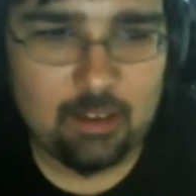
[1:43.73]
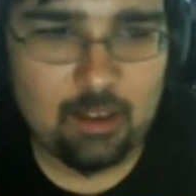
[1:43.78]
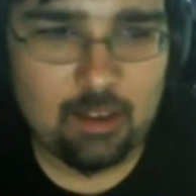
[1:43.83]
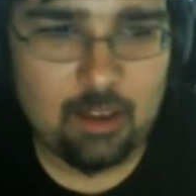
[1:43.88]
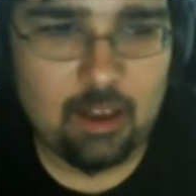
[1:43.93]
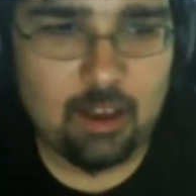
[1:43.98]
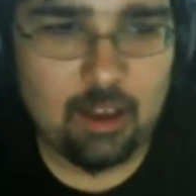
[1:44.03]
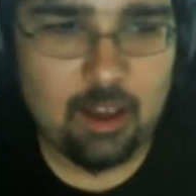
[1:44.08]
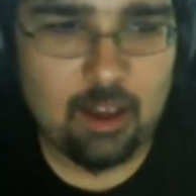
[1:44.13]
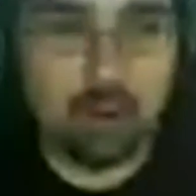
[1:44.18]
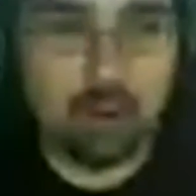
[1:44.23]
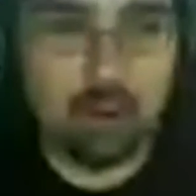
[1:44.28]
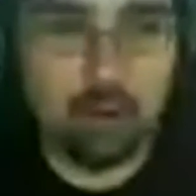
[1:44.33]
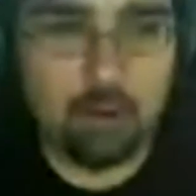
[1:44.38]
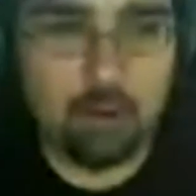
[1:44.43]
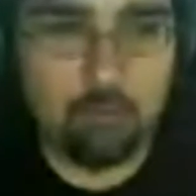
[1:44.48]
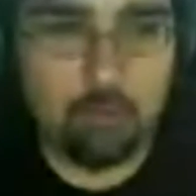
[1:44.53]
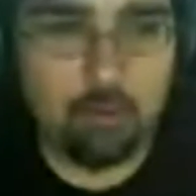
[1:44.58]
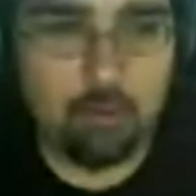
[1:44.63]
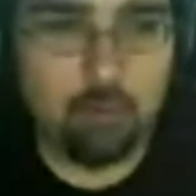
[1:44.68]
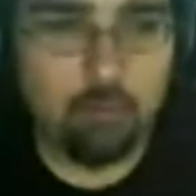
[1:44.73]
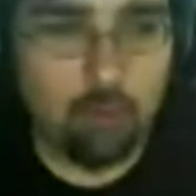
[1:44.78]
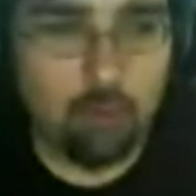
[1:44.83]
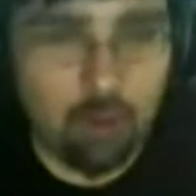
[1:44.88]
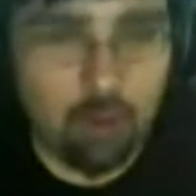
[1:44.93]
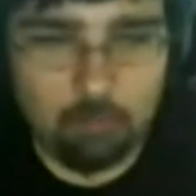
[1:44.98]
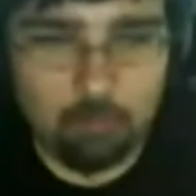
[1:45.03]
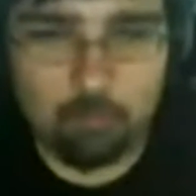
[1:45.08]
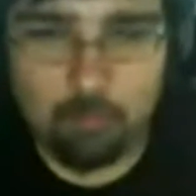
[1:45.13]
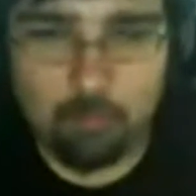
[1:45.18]
But
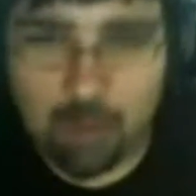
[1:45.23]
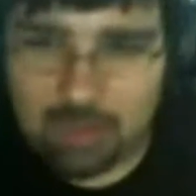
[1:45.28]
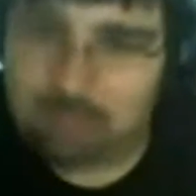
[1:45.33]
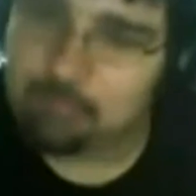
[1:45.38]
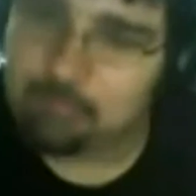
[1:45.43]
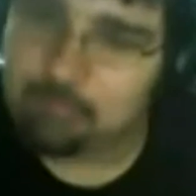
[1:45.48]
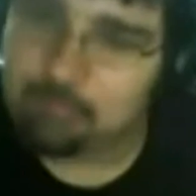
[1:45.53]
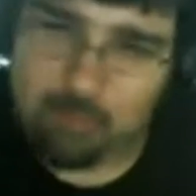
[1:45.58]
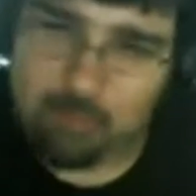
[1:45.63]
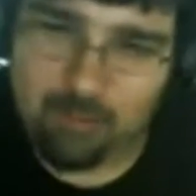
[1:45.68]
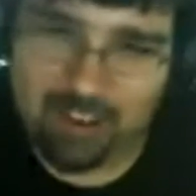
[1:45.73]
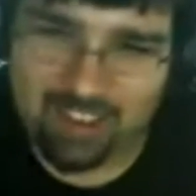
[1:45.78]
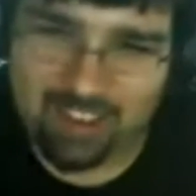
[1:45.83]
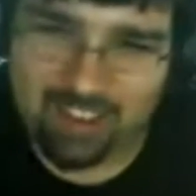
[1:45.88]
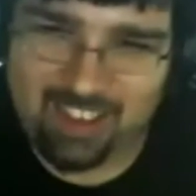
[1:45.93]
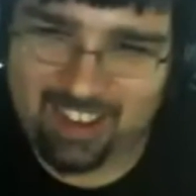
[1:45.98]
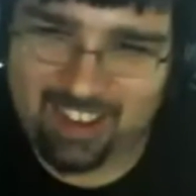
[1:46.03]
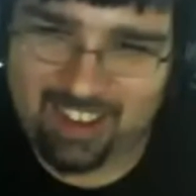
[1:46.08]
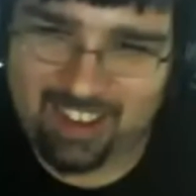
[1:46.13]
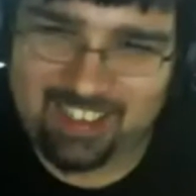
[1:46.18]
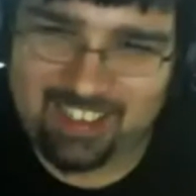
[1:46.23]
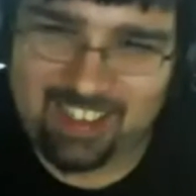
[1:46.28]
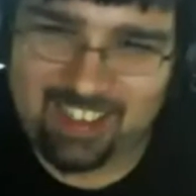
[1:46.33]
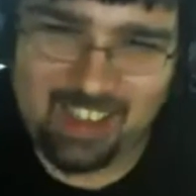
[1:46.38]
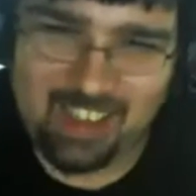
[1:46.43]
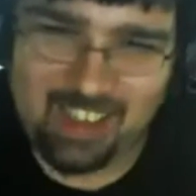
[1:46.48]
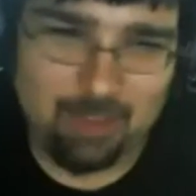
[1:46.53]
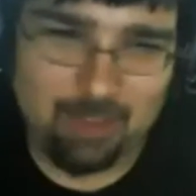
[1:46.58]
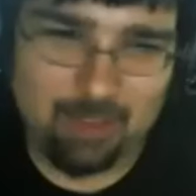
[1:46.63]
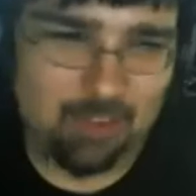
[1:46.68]
what might be my kind of
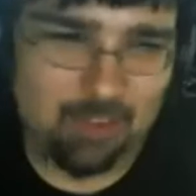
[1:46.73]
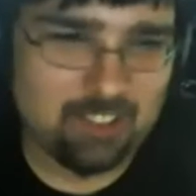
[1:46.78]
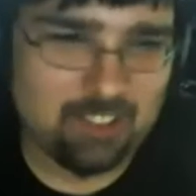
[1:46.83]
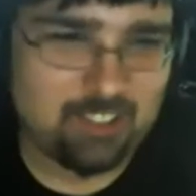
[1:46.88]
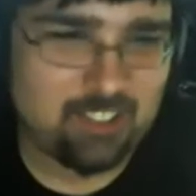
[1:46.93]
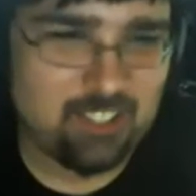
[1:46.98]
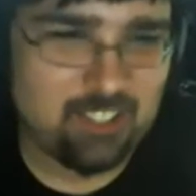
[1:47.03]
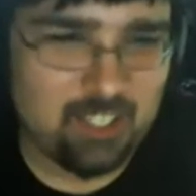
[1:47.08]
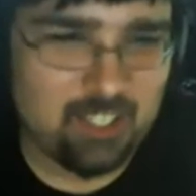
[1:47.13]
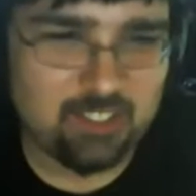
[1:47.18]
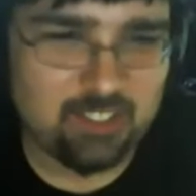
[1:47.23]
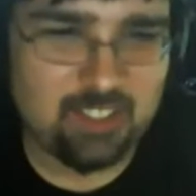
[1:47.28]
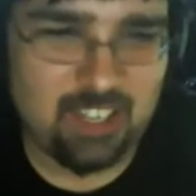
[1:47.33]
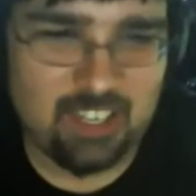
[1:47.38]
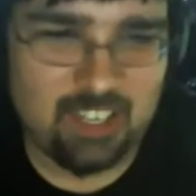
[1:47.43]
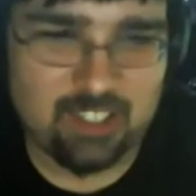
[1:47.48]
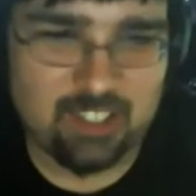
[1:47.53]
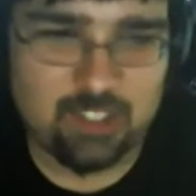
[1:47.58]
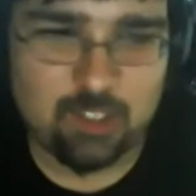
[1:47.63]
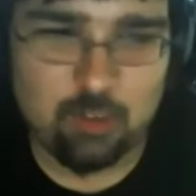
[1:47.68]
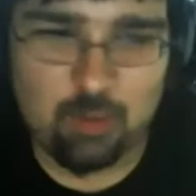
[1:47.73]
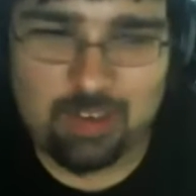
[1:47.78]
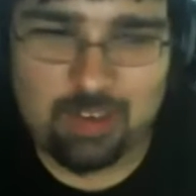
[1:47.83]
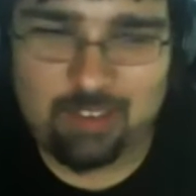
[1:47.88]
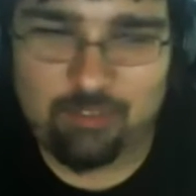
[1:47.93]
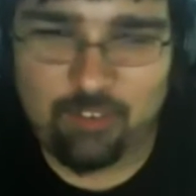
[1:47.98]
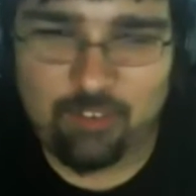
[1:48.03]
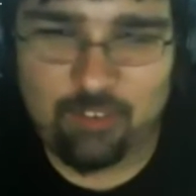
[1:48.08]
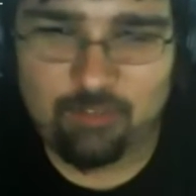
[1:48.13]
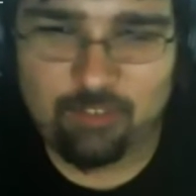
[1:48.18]
game is Just Dance
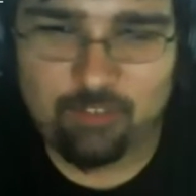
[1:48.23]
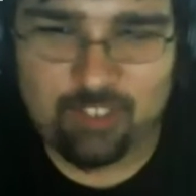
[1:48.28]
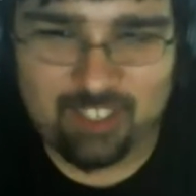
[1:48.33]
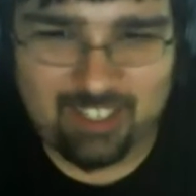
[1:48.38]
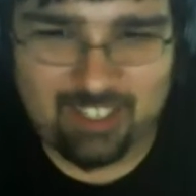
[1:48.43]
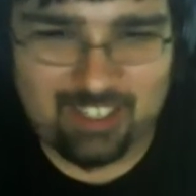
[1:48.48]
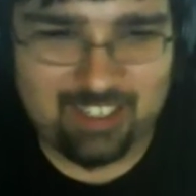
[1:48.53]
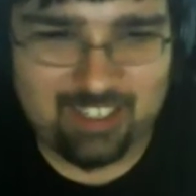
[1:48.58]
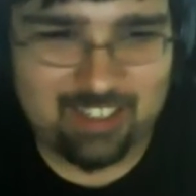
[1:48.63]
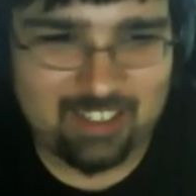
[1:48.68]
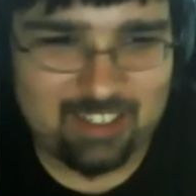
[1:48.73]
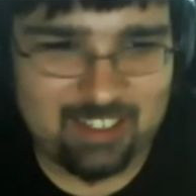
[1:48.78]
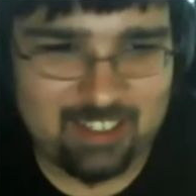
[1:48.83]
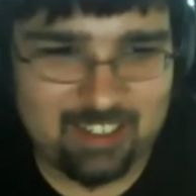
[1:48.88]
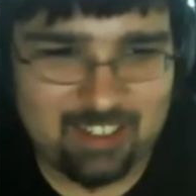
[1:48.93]
2015.